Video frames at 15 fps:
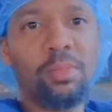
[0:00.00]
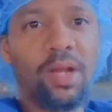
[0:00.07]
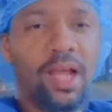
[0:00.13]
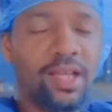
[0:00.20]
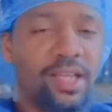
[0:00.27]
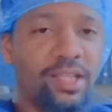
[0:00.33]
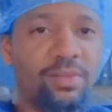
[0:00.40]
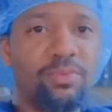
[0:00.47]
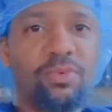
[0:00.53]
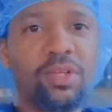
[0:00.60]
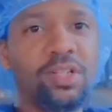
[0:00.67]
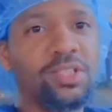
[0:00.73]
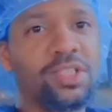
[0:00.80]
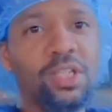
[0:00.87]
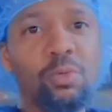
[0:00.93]
But I get the
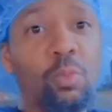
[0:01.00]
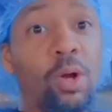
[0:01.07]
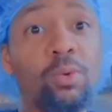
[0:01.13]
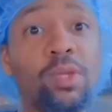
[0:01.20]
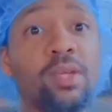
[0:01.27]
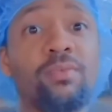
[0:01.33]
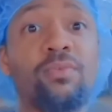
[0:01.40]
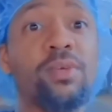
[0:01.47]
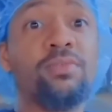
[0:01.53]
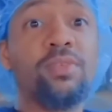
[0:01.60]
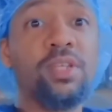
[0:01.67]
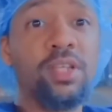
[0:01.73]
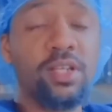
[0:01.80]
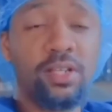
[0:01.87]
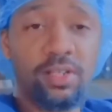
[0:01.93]
feeling she won't get
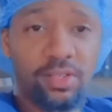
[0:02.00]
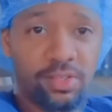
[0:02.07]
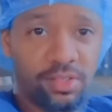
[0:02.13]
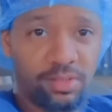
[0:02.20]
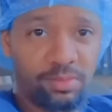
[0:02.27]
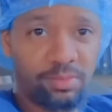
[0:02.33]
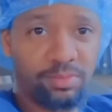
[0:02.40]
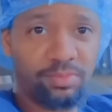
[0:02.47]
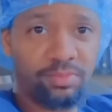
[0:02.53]
50 years.